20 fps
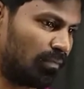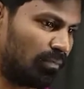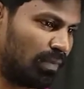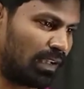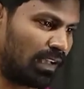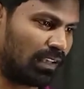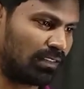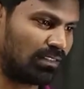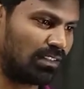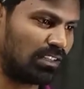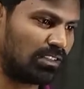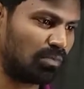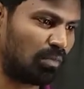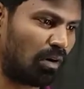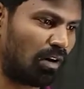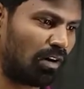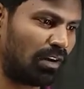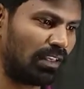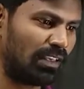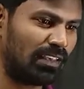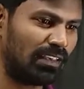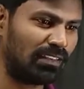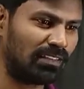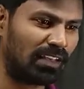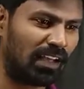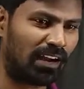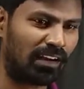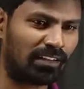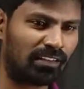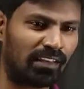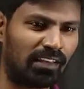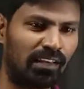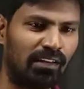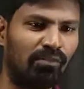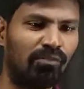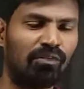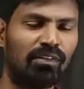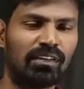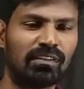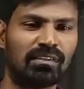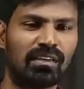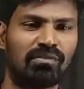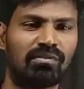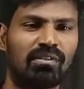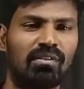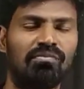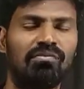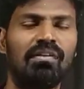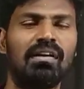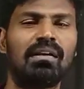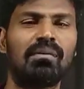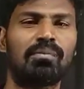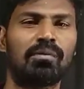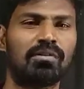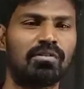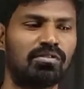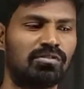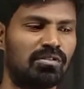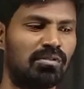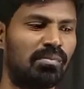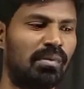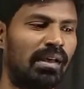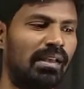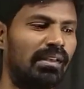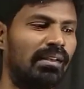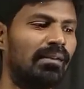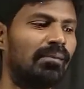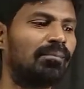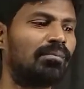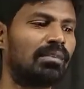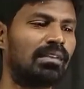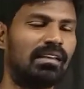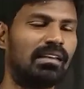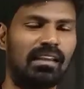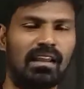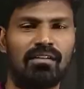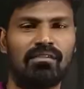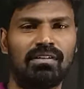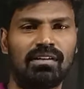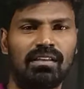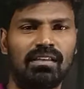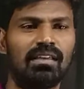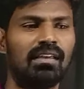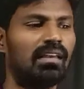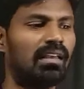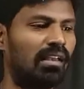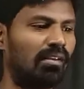because this body is under the influence of the field produced by gravity.